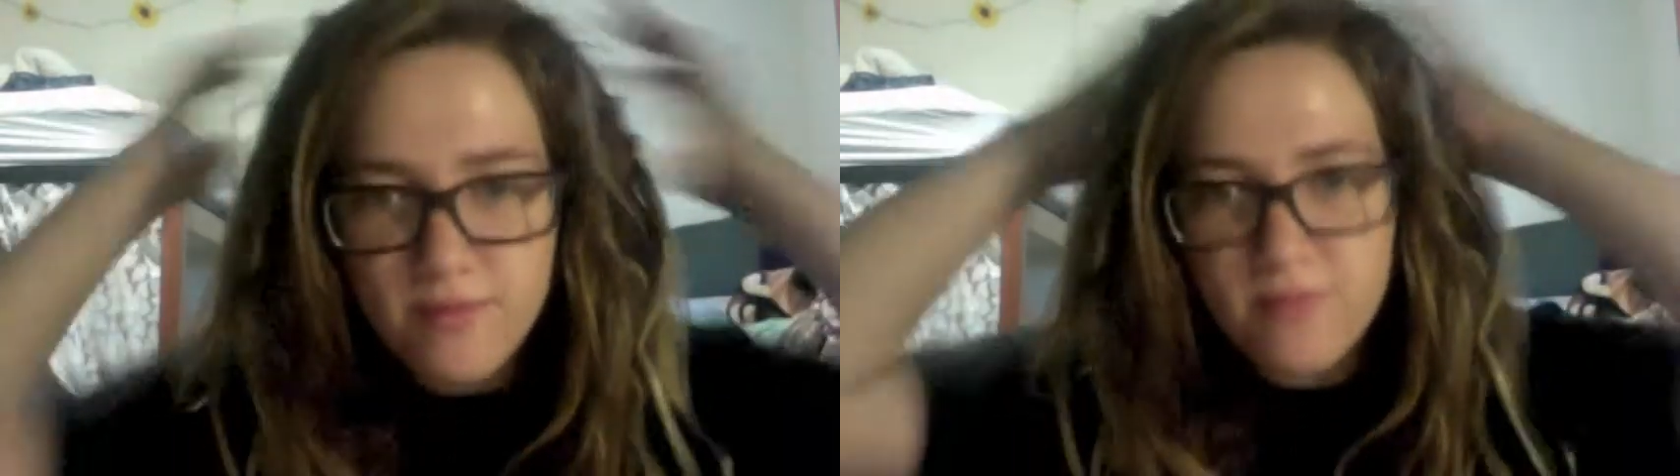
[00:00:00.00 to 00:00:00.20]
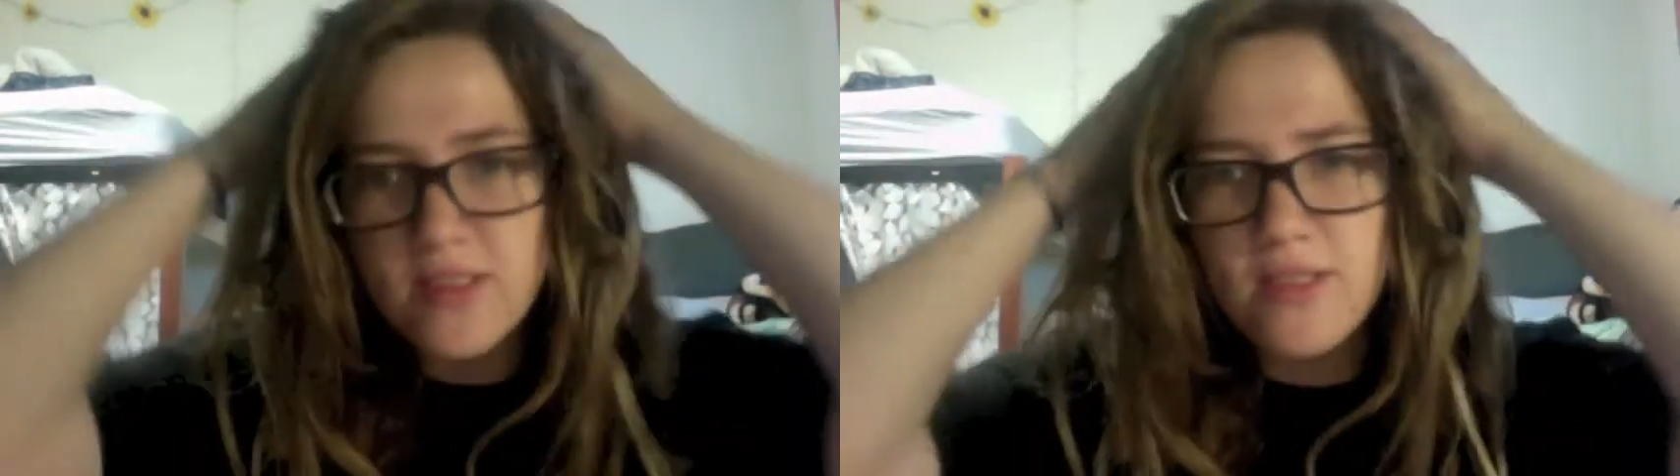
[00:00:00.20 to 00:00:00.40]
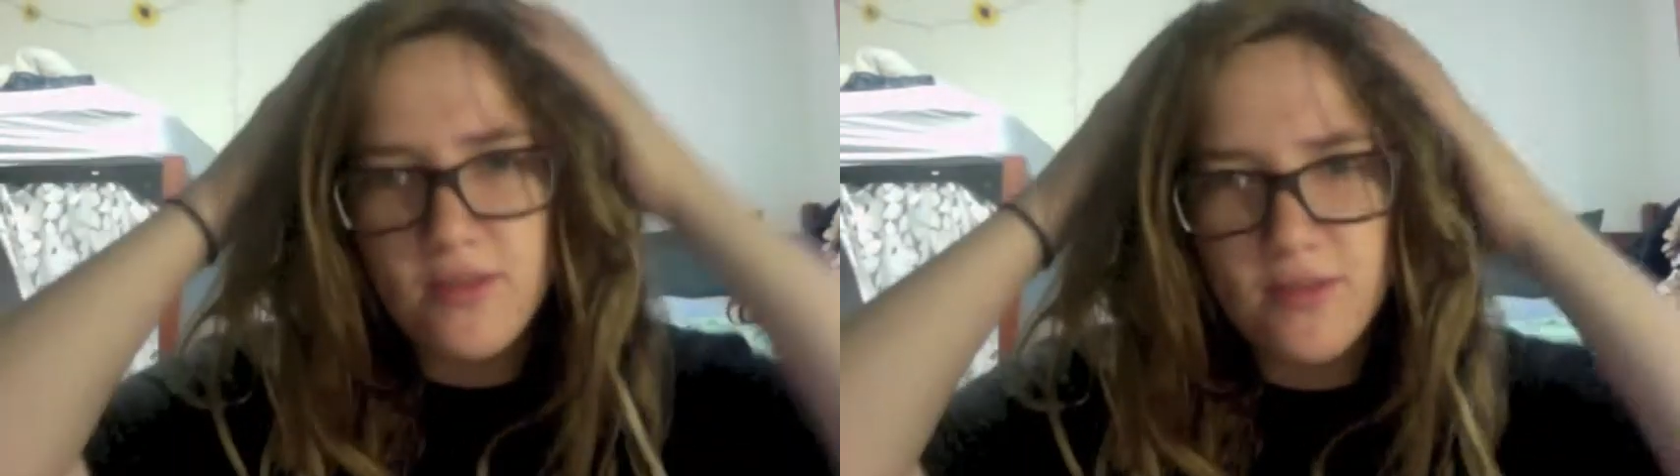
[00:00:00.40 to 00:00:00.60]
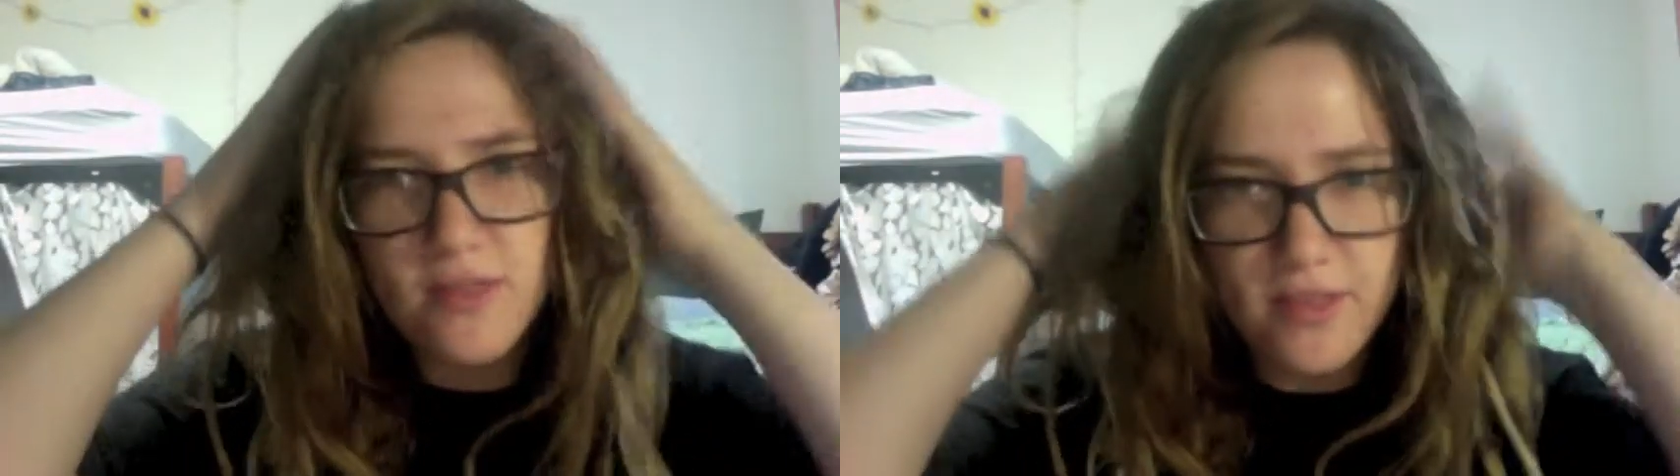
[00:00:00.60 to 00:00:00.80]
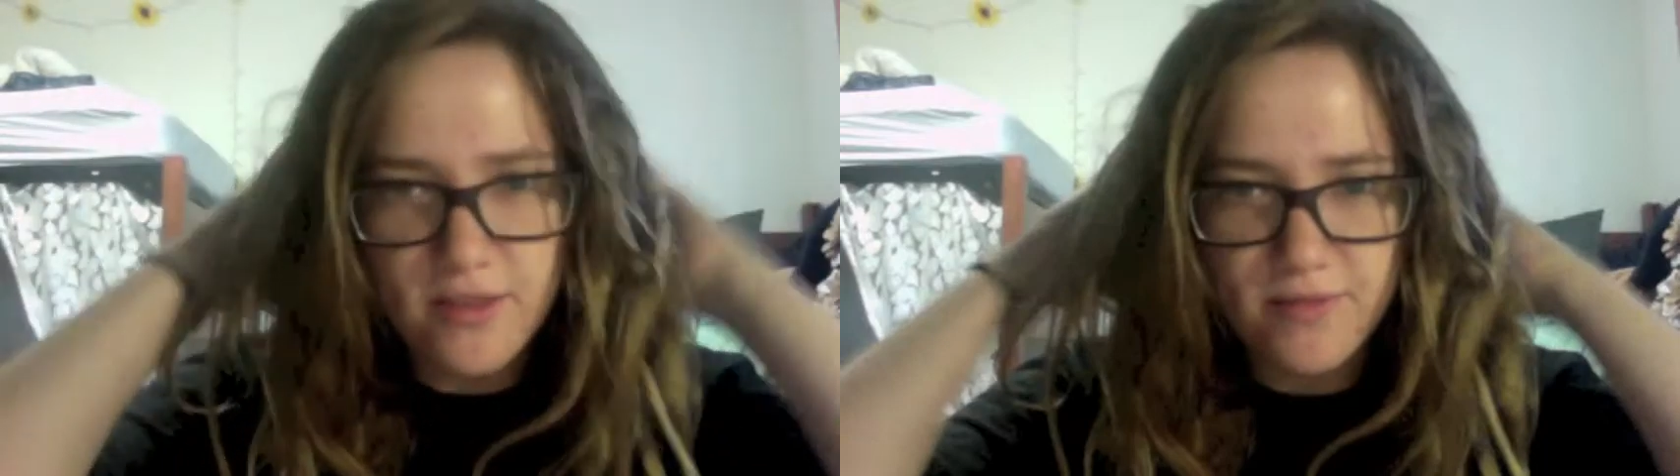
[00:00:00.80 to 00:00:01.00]
It's a little
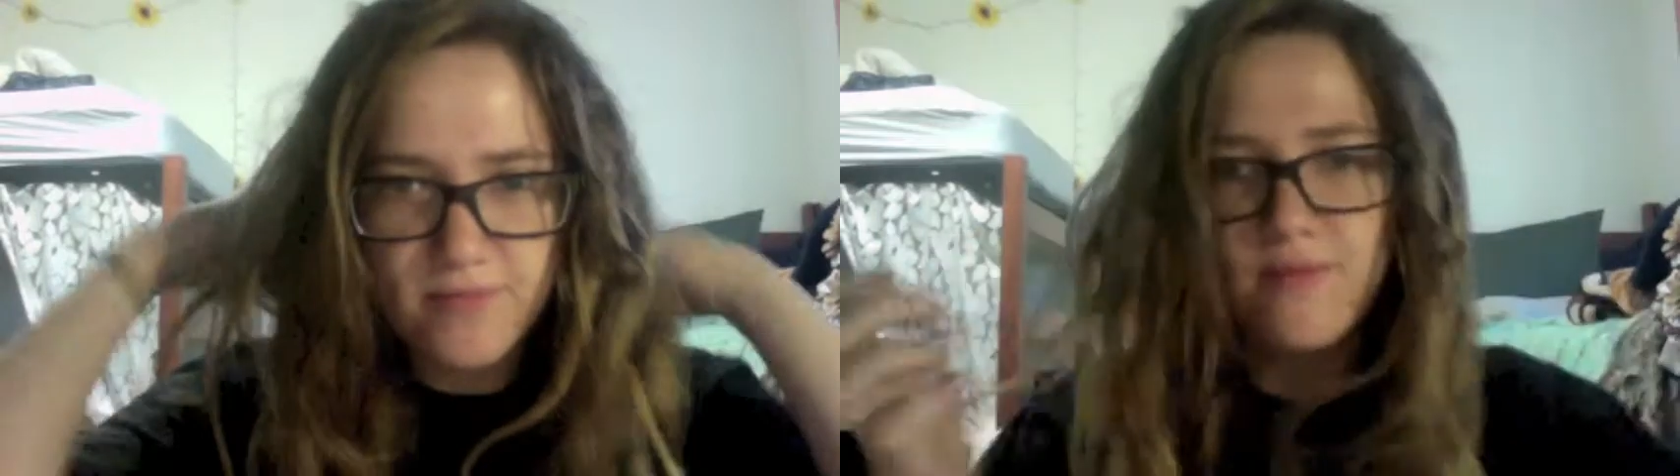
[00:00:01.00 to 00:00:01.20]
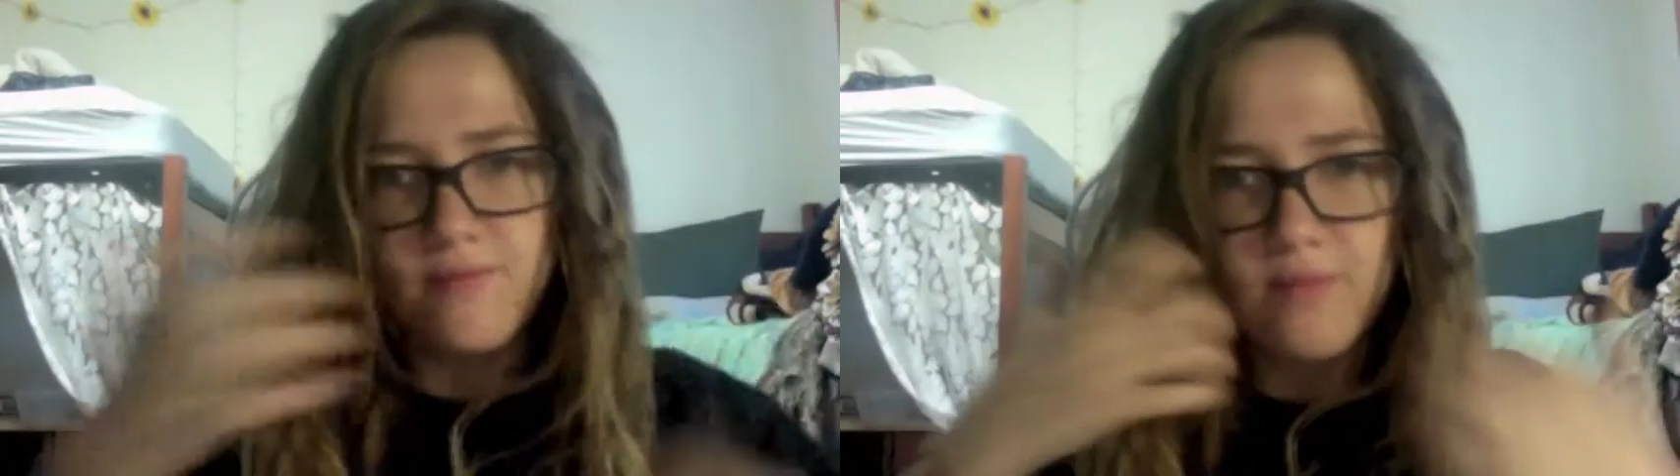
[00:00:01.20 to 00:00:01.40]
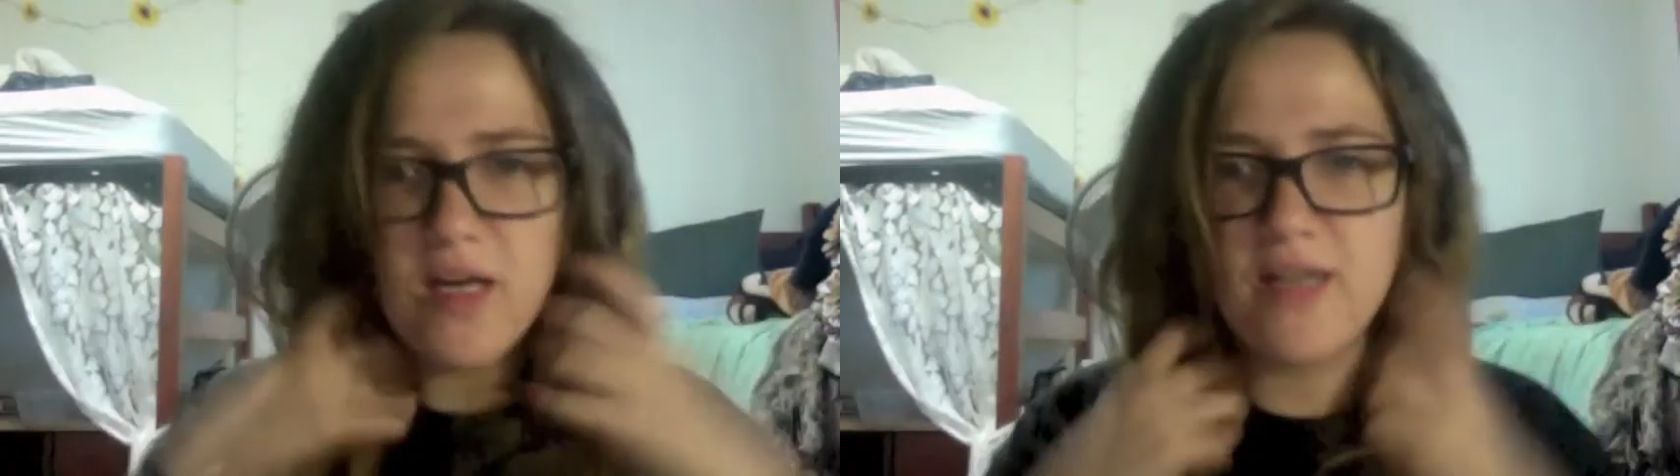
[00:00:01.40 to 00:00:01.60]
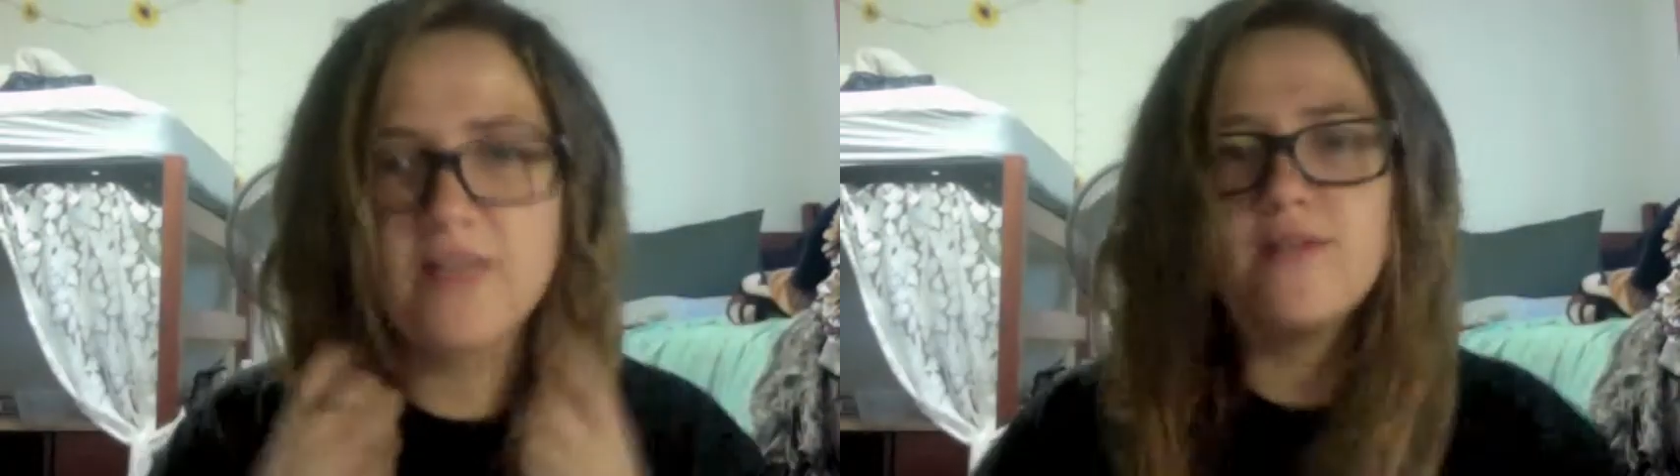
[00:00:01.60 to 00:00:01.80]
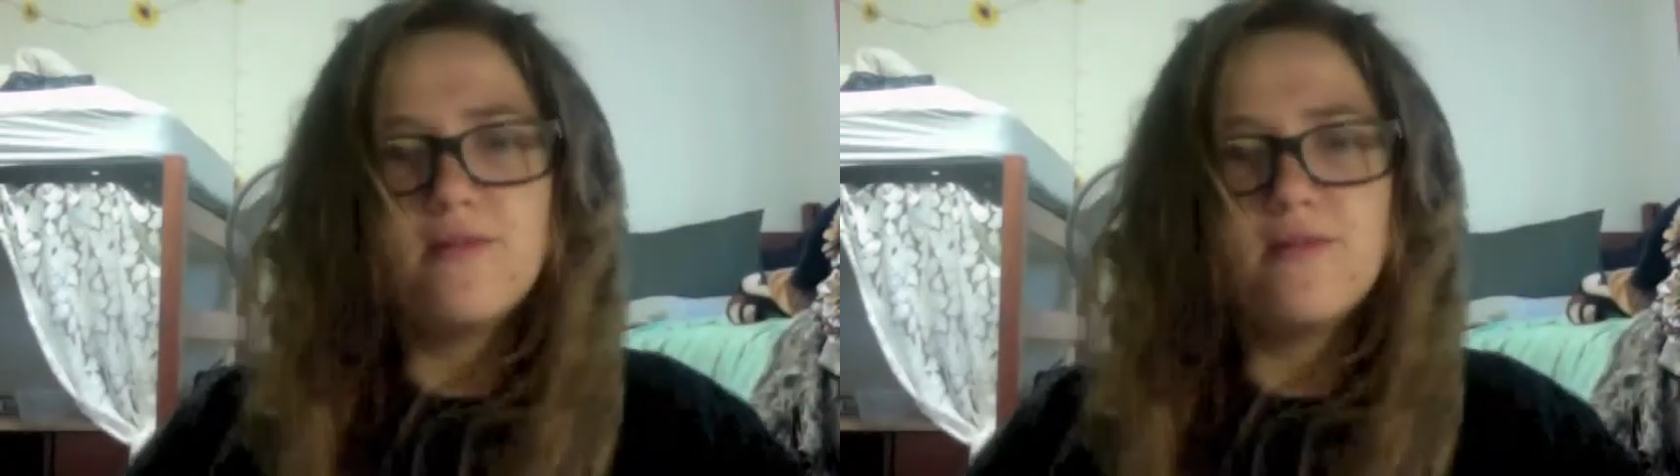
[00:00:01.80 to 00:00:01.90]
neater. Kind of